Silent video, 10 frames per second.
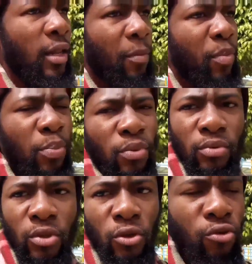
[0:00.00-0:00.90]
like
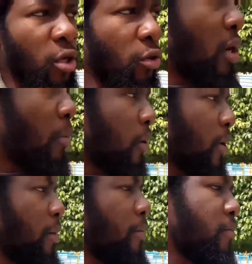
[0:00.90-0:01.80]
people don't really know about
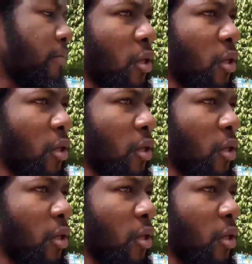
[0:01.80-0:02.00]
them.